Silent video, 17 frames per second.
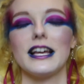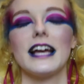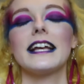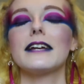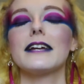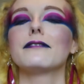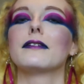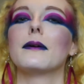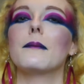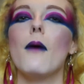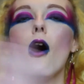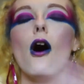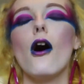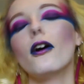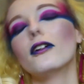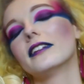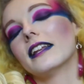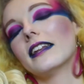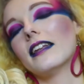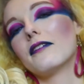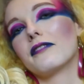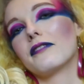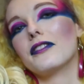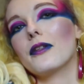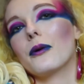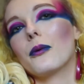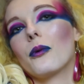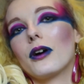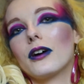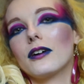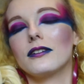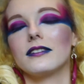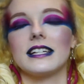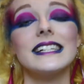Give them all the love in the world.